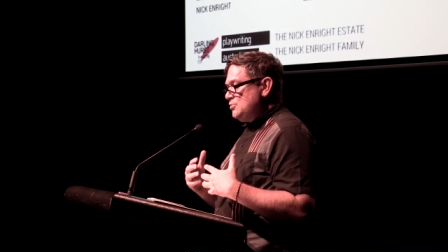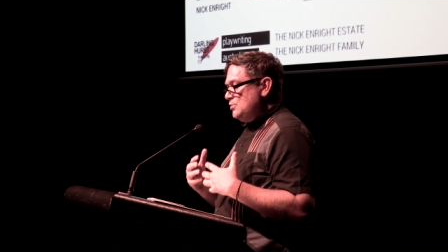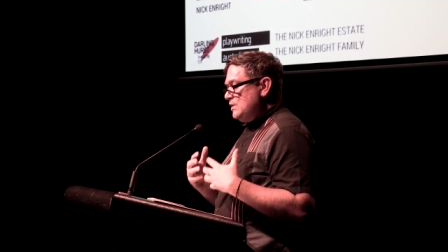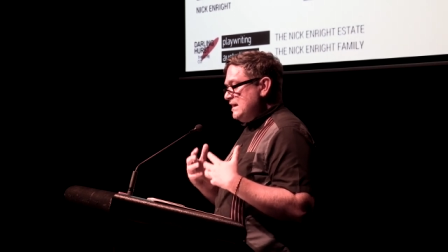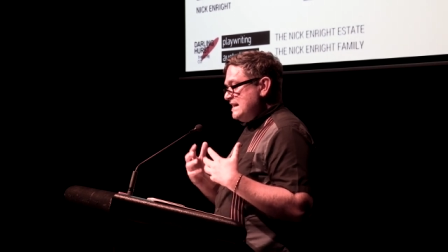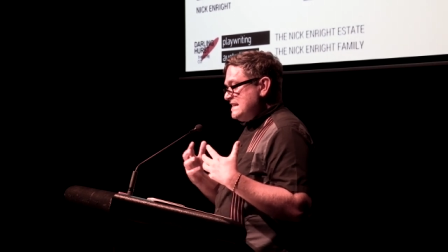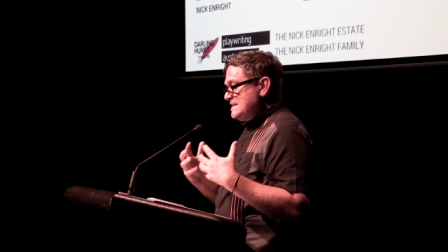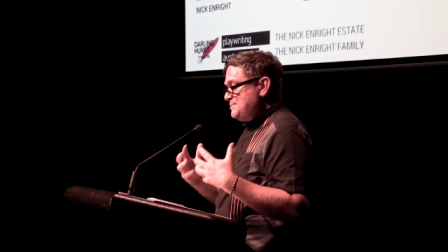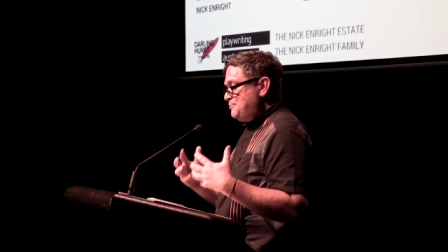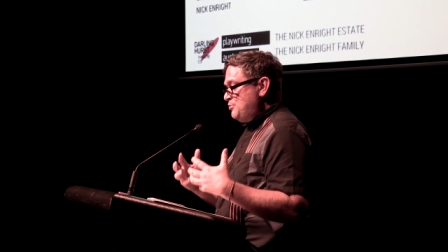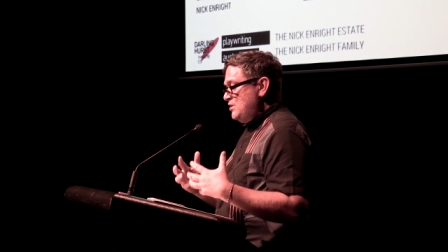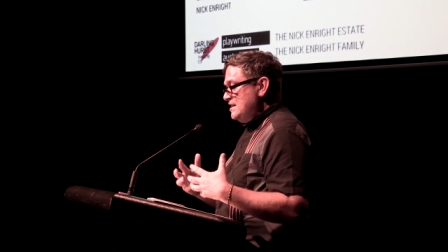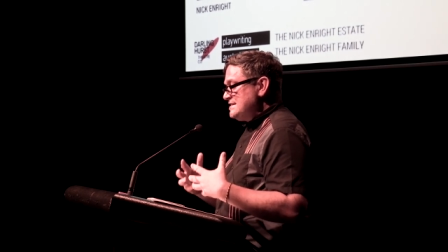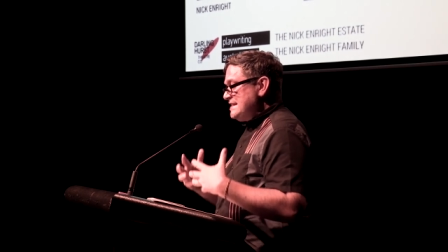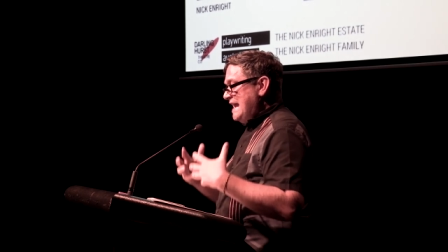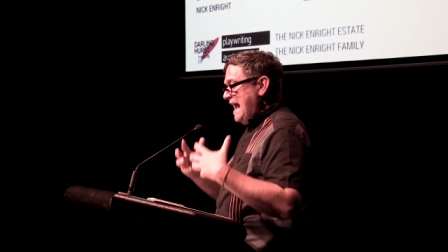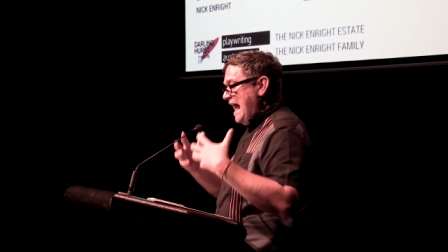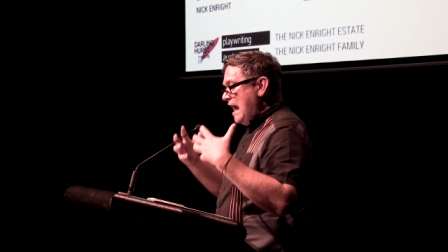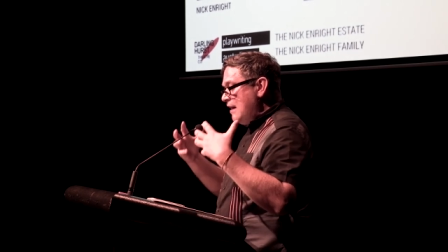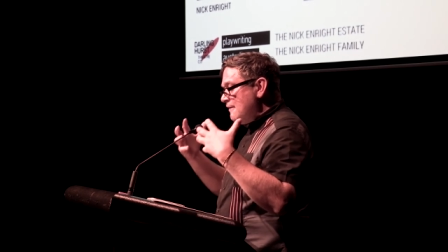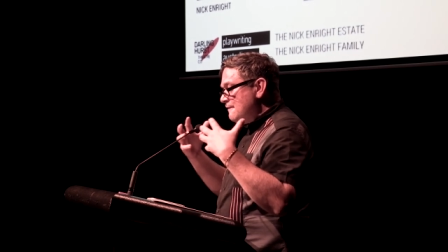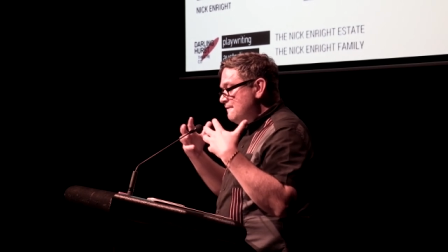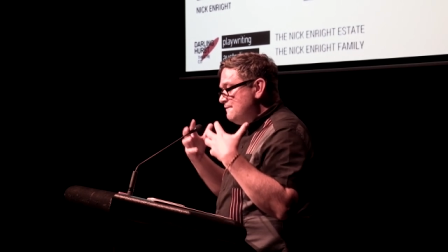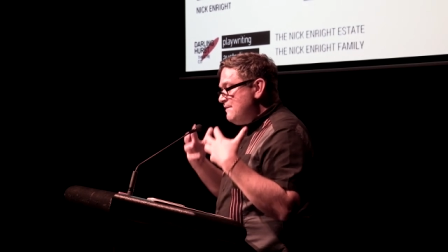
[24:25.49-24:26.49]
to express
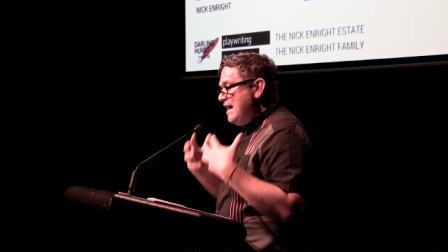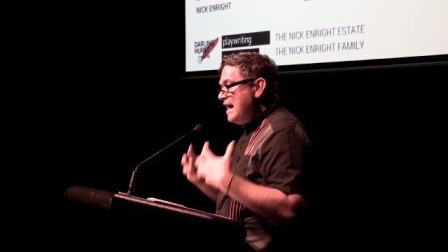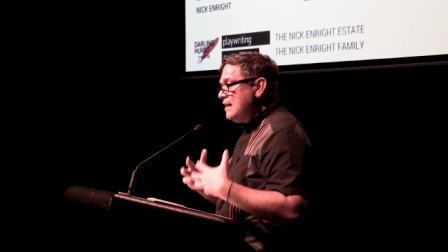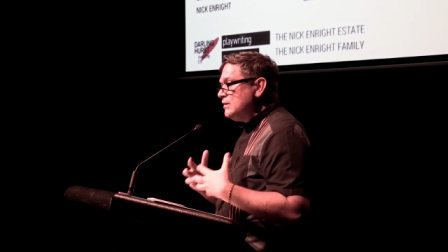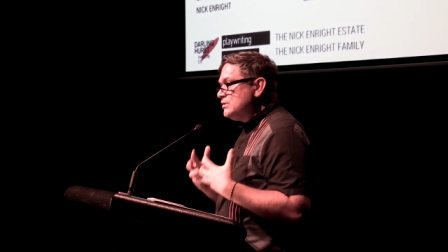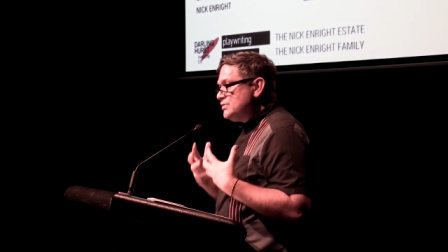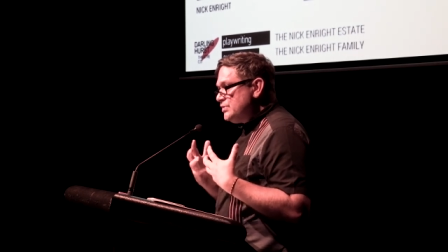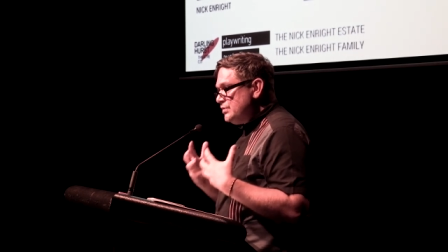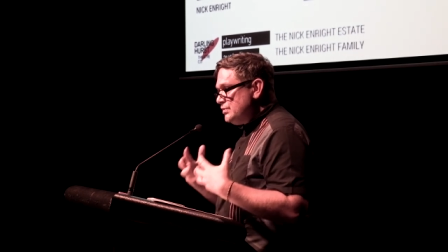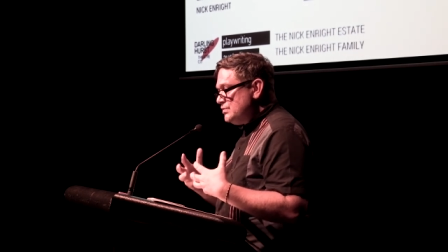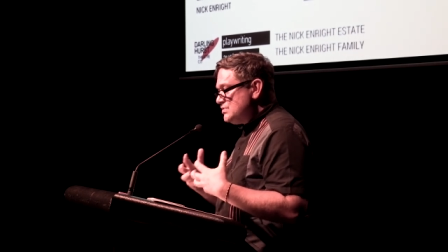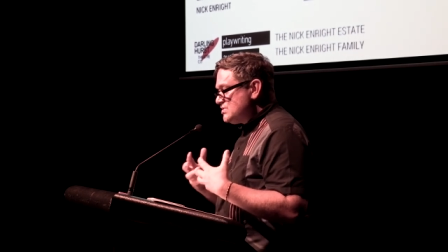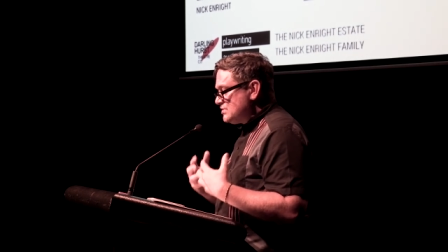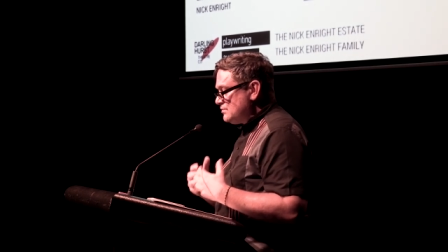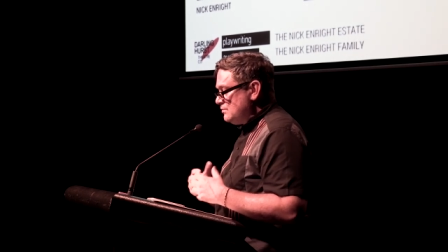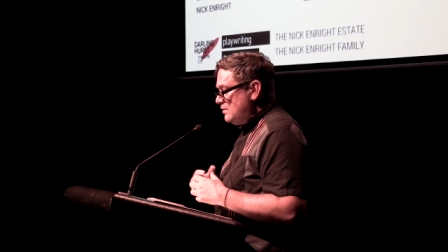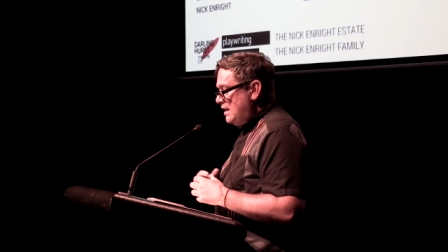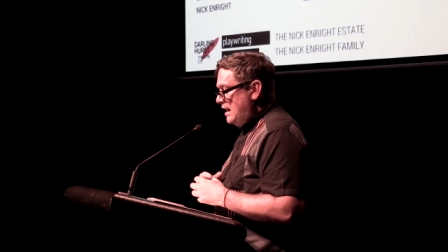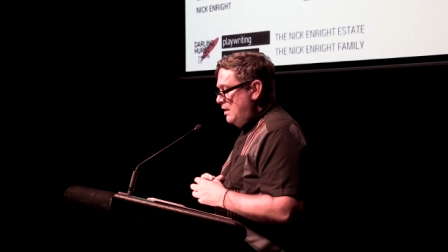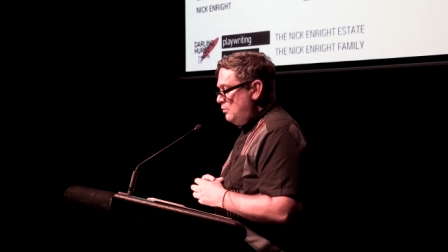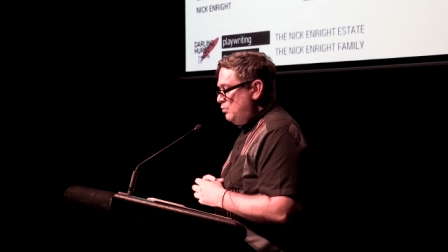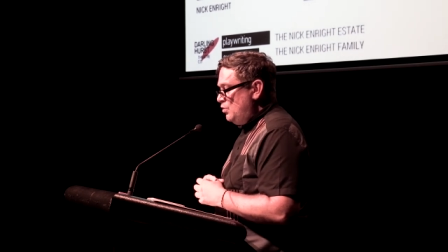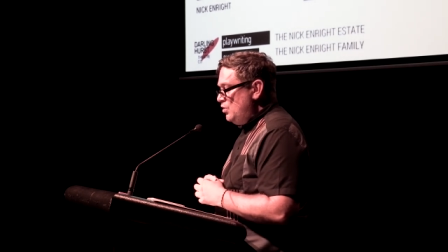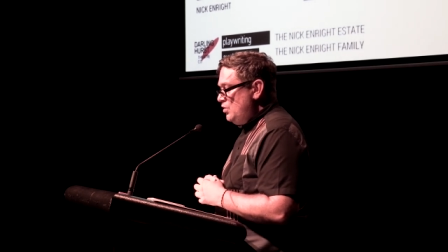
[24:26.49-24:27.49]
our values
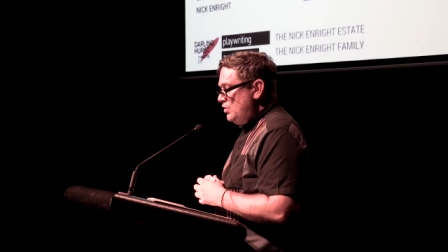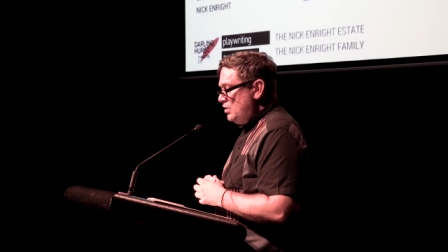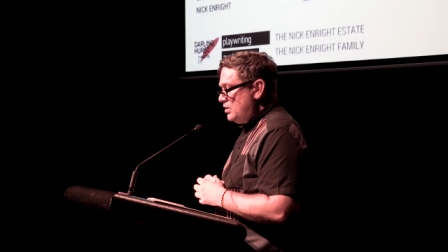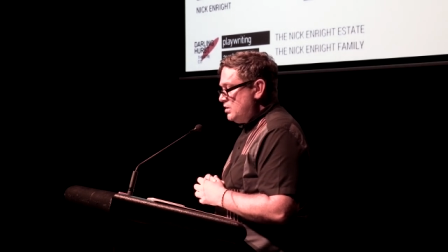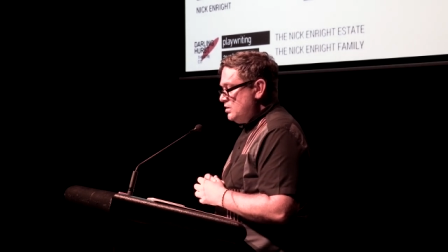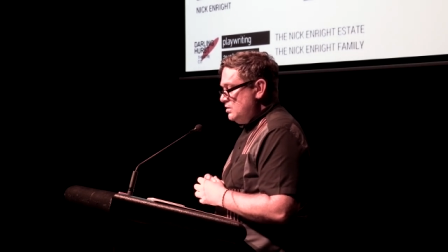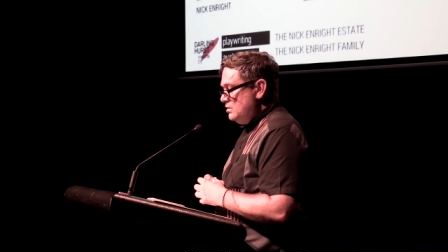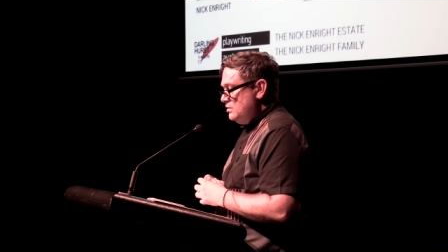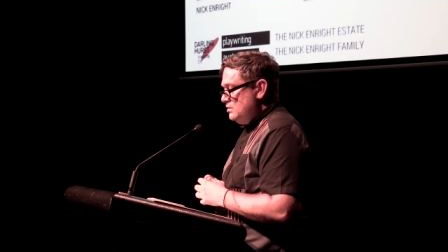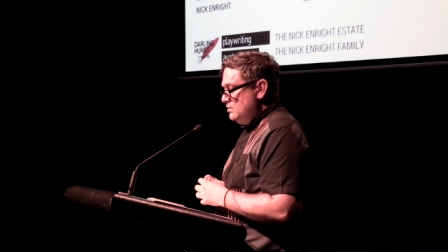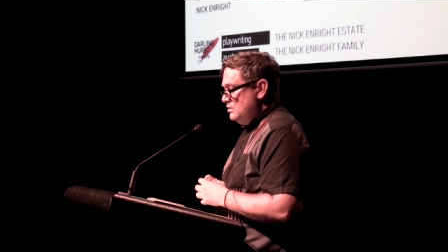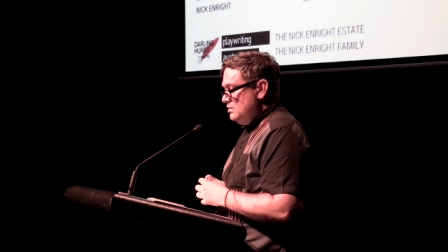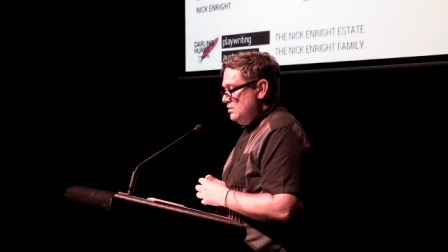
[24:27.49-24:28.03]
through our work.